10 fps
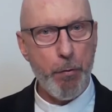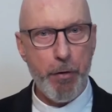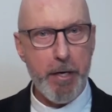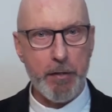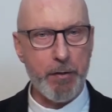
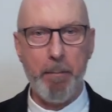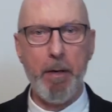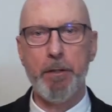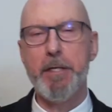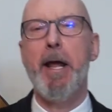things
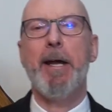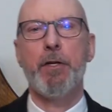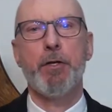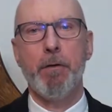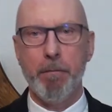about the
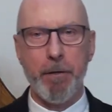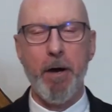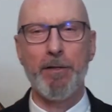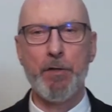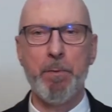nature of
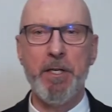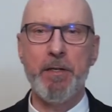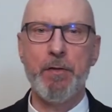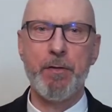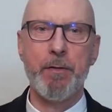God's
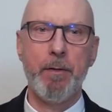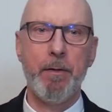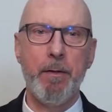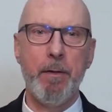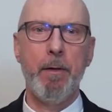peace.
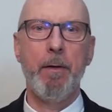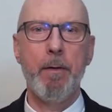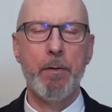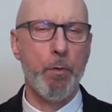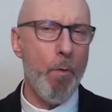
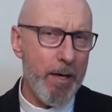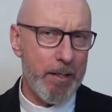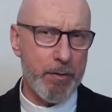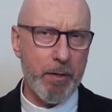So what is